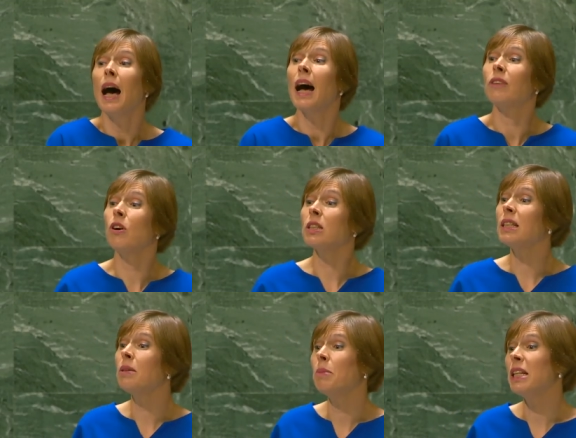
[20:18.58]

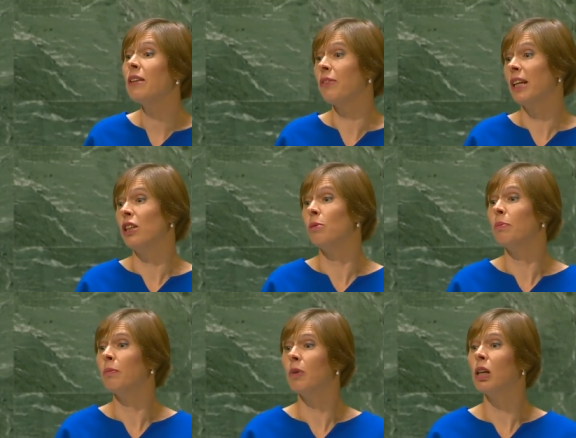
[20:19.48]
Advancing media
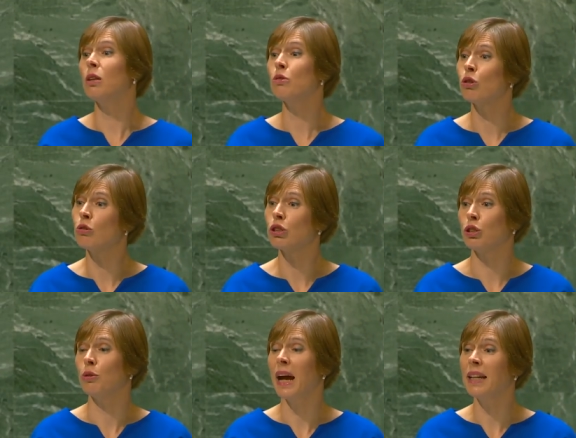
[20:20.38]
freedom goes
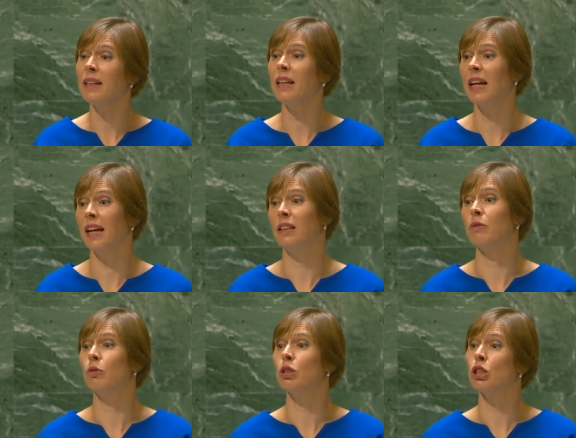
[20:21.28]
also hand in
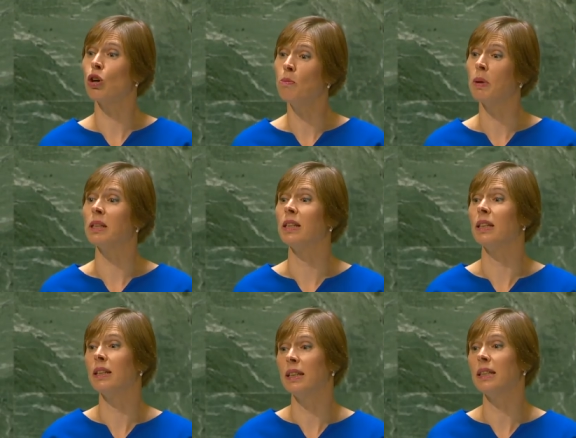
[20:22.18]
hand with
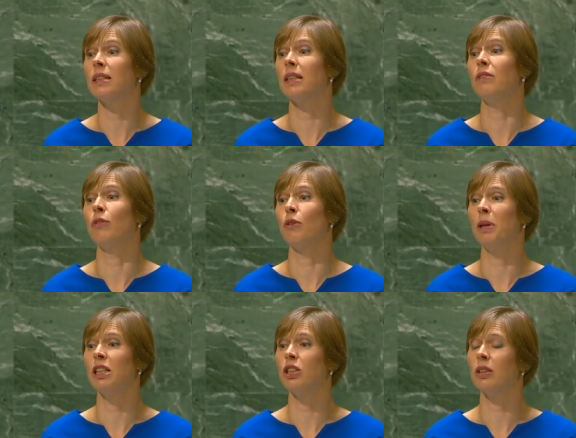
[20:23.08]
combating
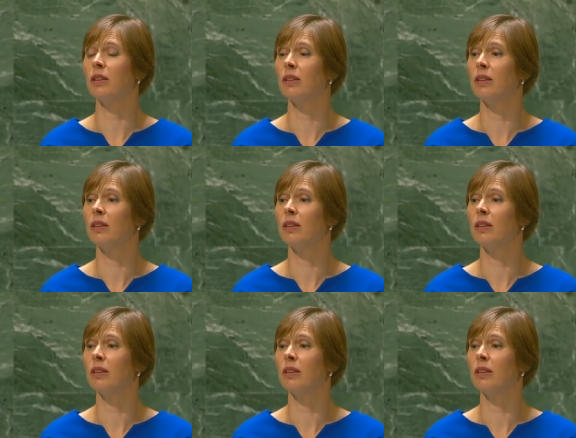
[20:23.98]
disinformation.